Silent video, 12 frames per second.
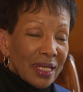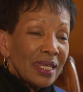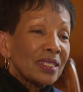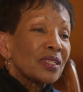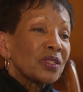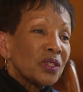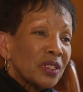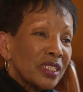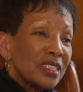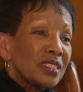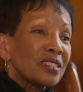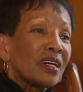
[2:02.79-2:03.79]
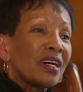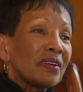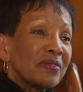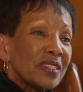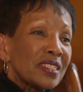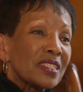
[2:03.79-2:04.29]
in the lawyer's
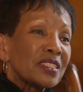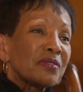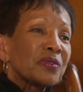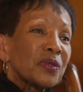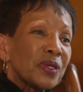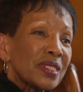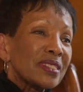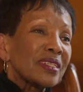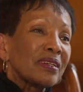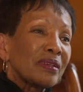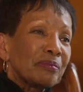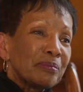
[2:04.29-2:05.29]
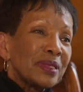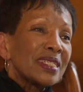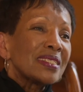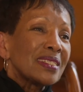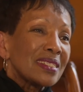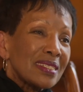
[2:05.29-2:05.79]
office, because of course there are
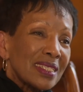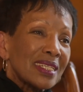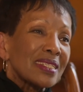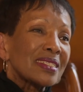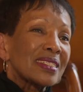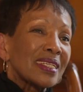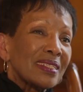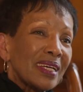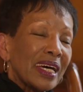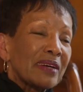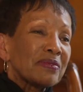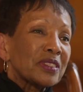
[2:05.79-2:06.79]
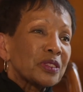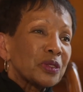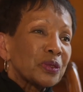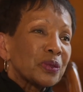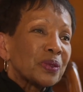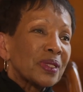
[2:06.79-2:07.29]
business things that have
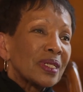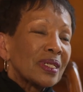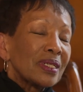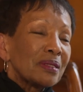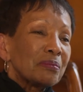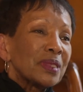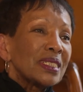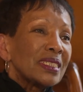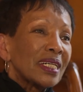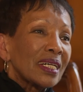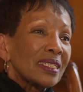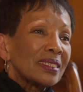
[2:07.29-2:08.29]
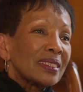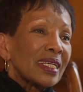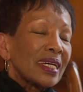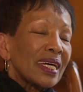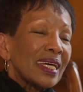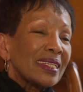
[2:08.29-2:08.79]
to be done
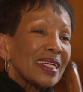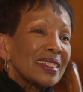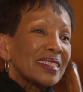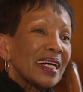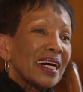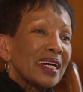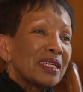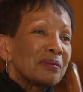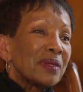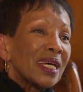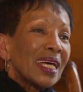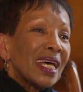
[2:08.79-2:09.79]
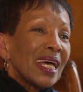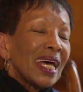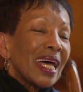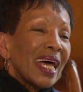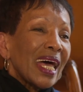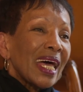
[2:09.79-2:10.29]
at that time.
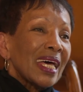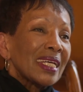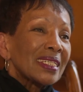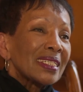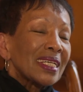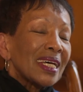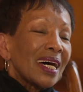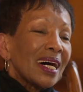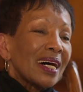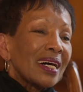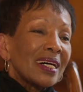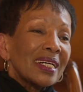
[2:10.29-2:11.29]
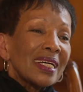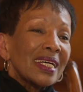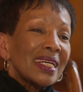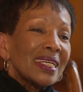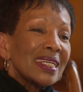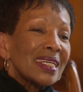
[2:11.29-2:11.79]
And
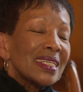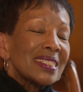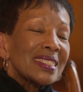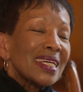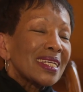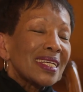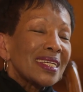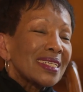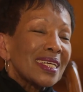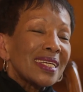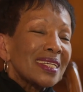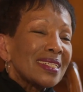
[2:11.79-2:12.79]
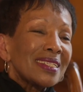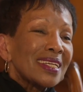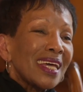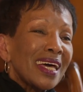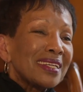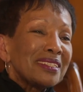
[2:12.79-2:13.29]
he said he
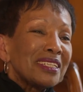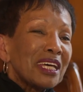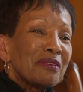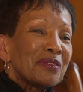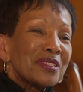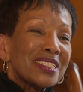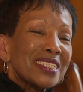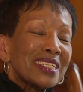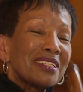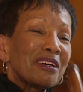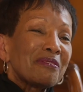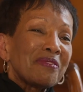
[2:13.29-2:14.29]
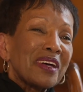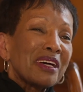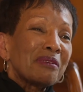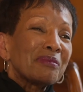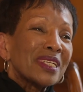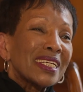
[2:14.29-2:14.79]
had never seen a
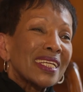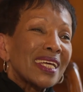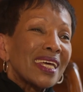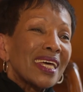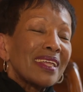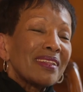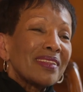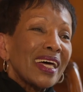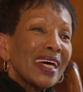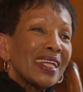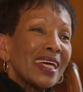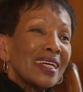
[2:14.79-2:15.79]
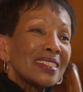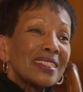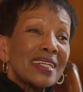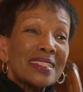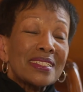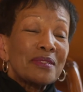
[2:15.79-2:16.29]
family that had
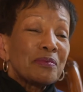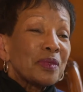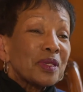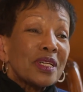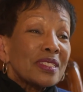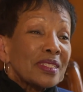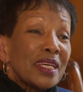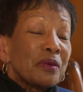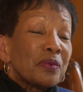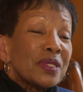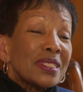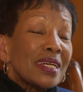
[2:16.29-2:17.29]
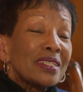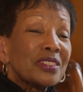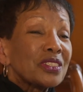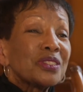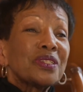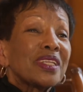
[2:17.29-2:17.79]
just, because it was
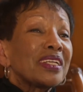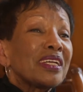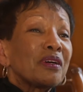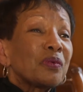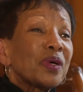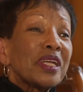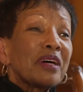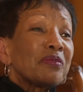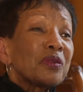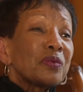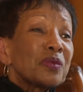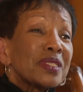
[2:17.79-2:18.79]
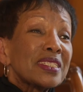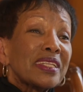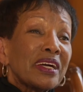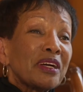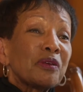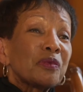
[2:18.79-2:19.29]
understood that whatever was
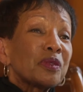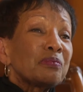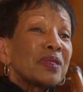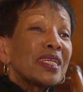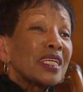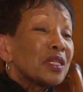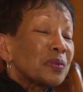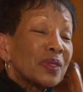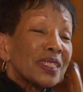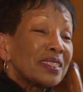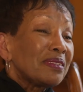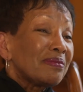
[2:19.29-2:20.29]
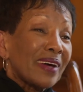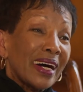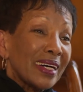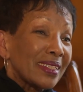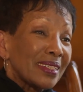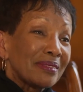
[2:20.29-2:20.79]
there would be equally
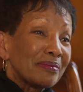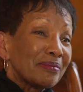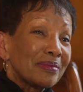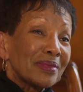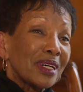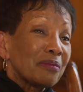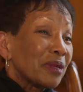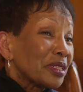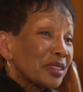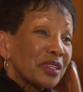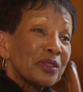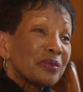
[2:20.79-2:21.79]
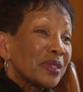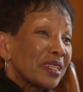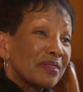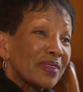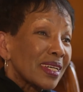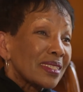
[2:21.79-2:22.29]
divided among the three
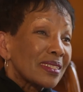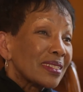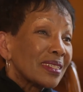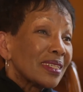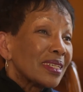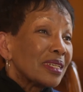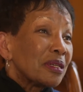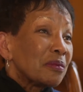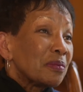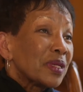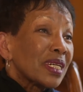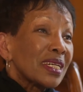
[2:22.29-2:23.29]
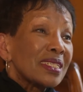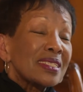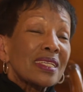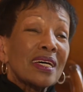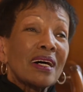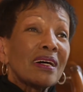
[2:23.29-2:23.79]
of us, because
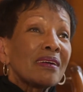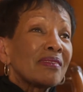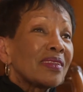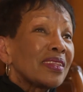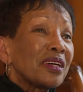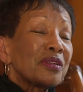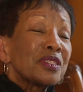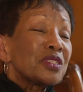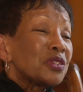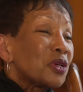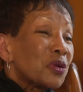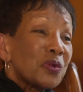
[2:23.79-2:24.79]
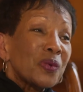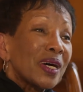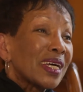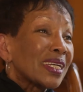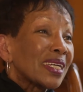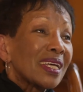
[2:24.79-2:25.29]
there's no
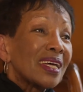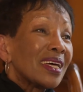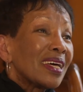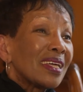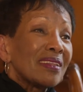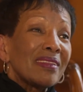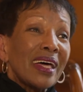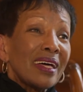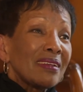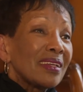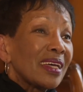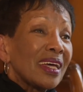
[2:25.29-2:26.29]
way that